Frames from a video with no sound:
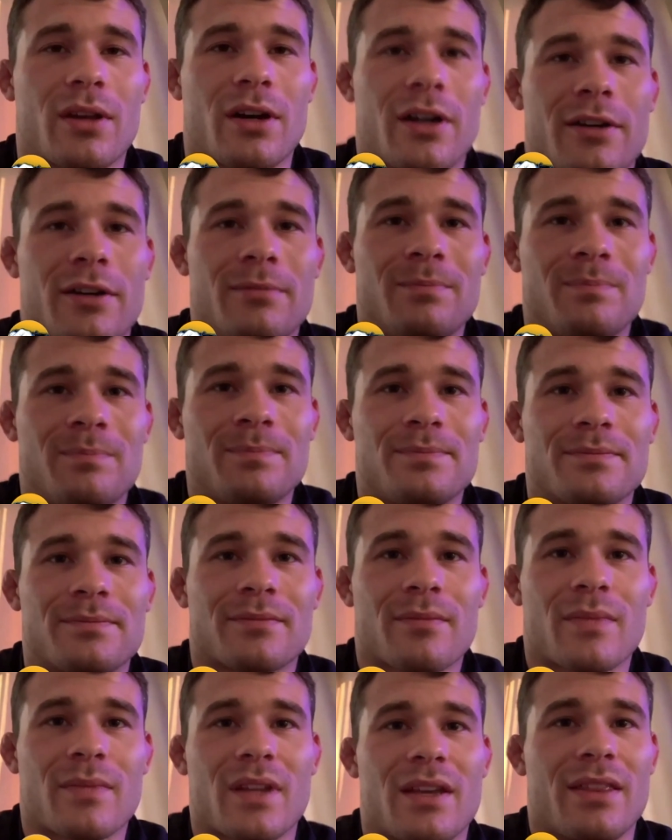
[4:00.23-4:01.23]
card.
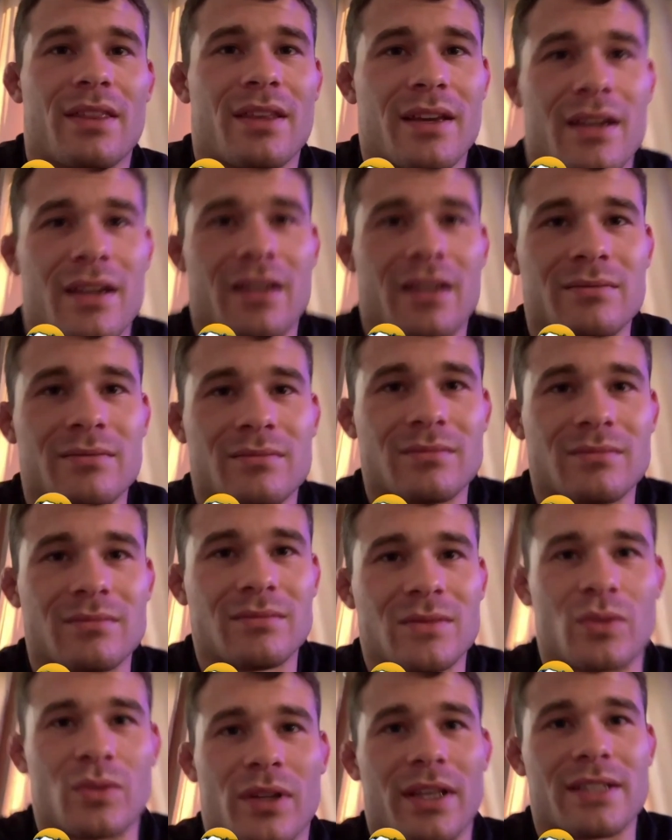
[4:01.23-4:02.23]
And then
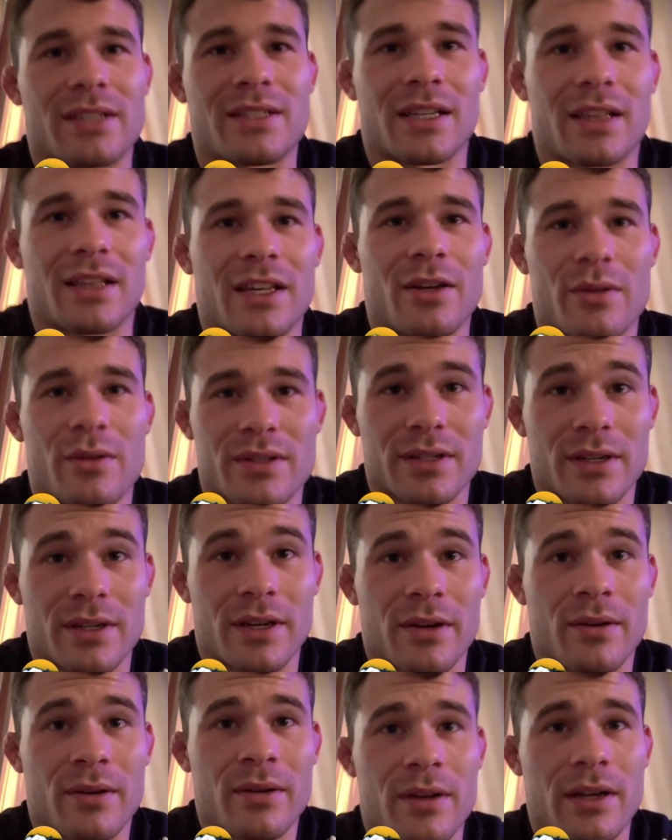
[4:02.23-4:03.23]
realistically it was a
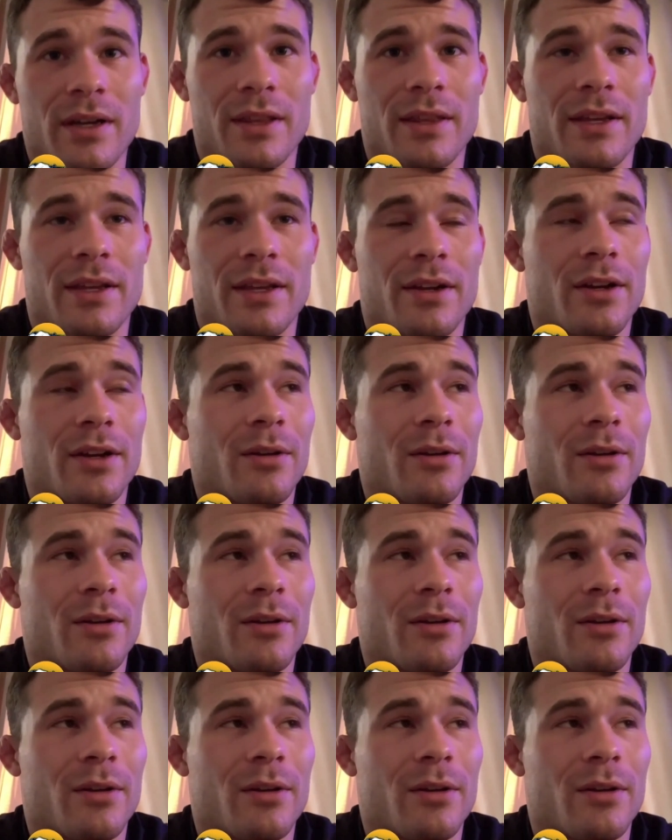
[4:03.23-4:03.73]
no. And then